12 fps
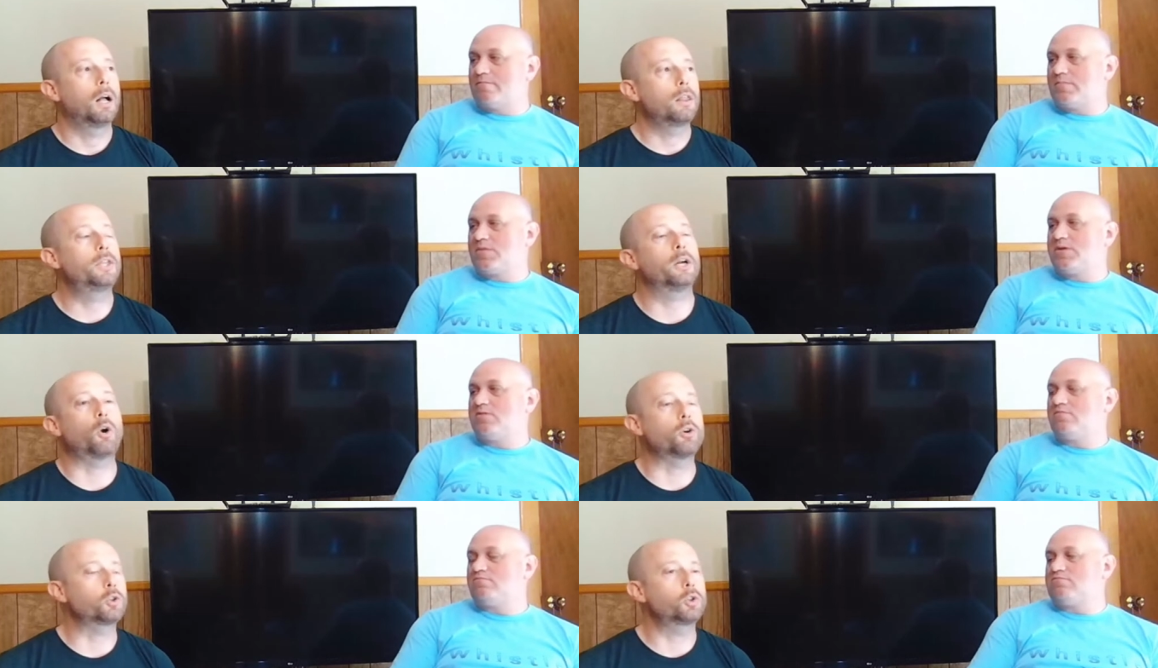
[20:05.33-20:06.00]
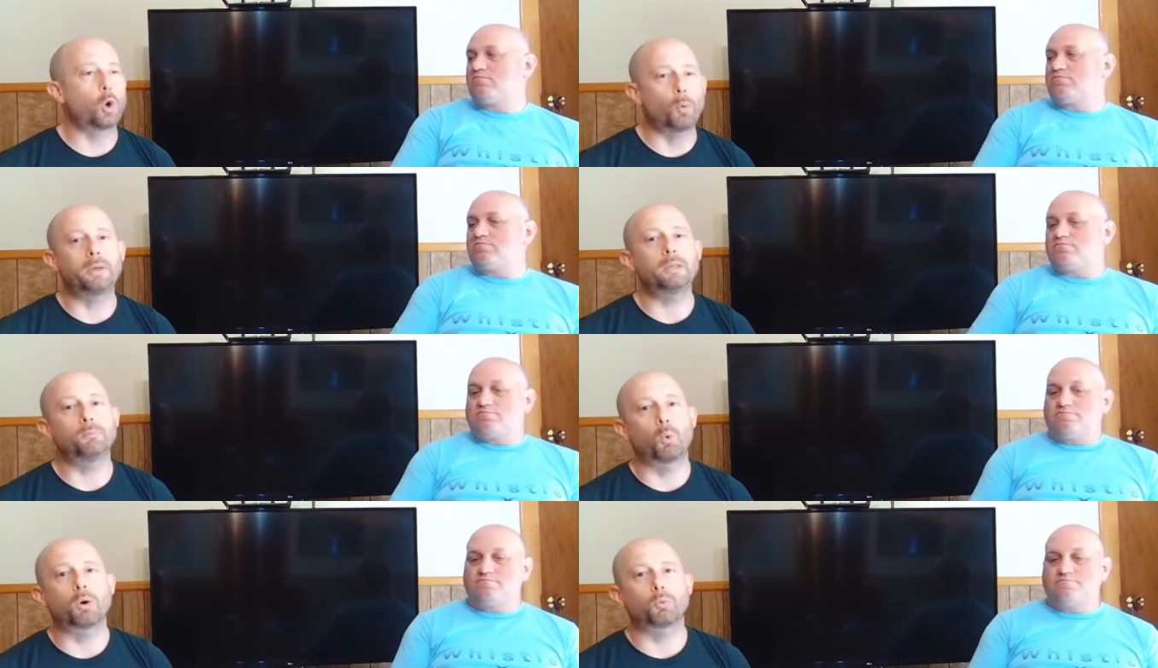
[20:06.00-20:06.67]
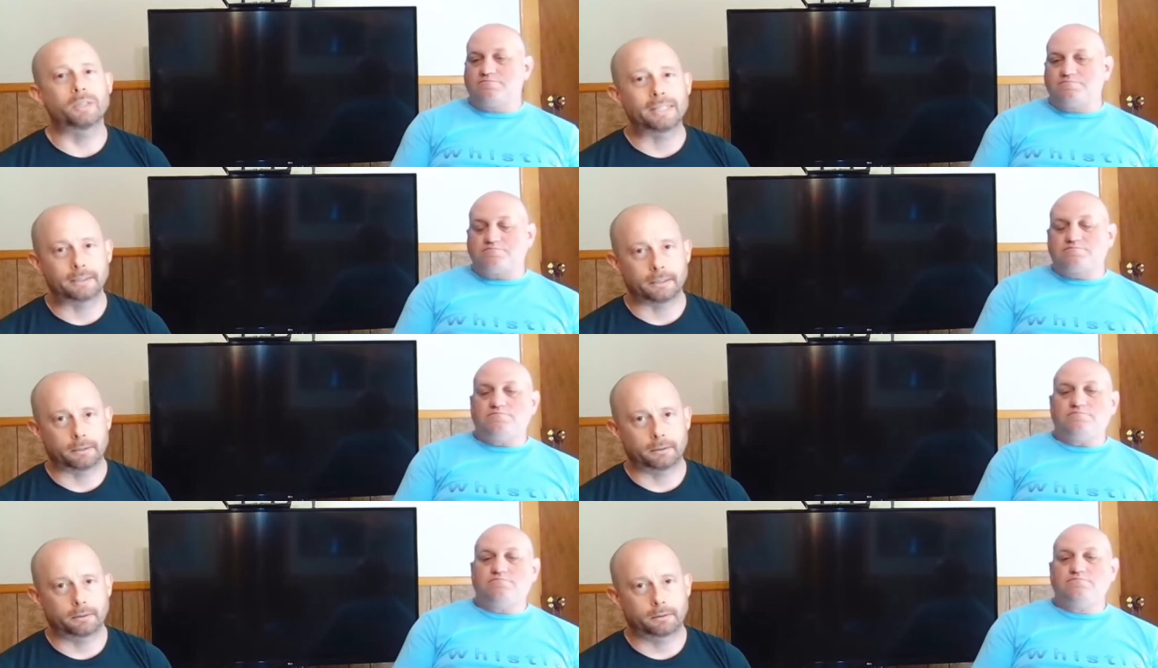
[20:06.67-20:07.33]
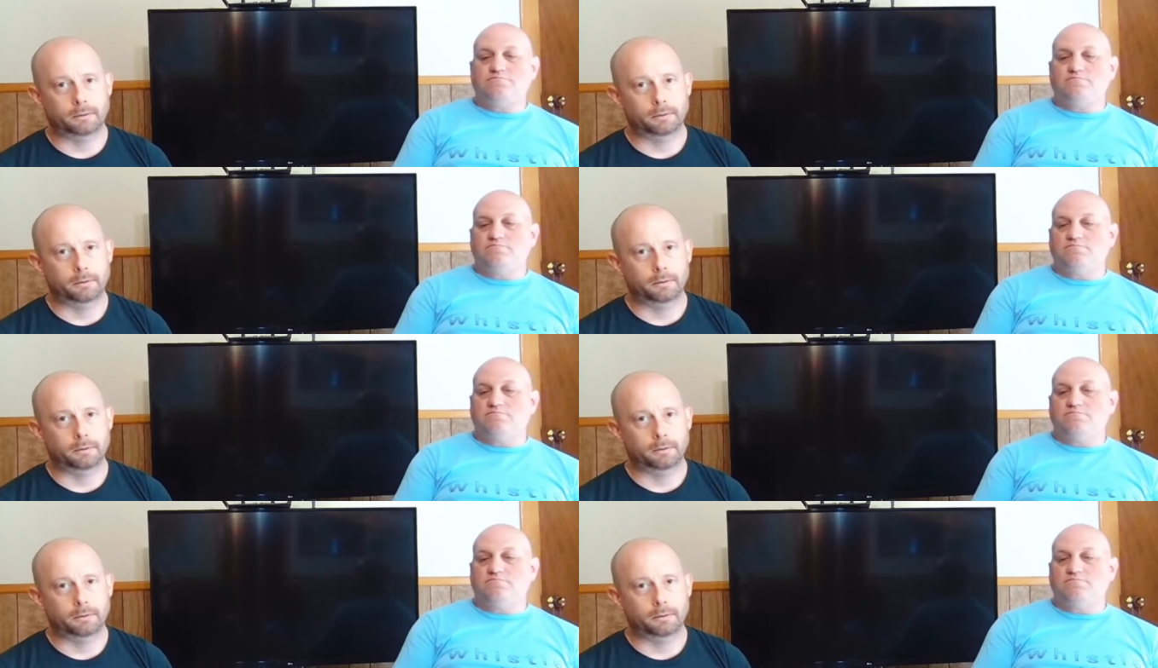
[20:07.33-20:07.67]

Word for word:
Speaker 1: There are so many more reasons,